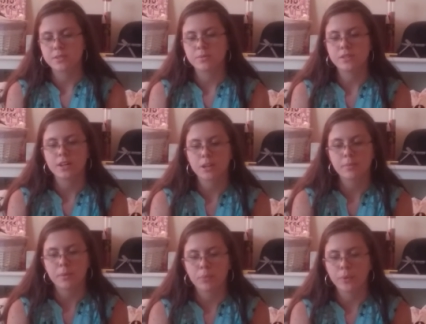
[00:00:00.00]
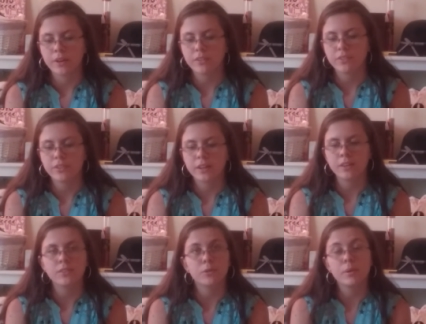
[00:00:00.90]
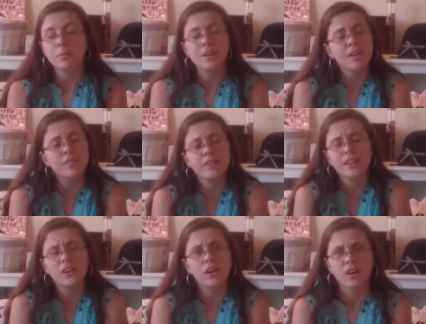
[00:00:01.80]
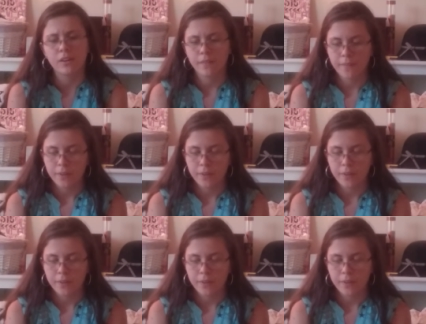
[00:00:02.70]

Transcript: so we talk about pointless things or maybe nothing at all.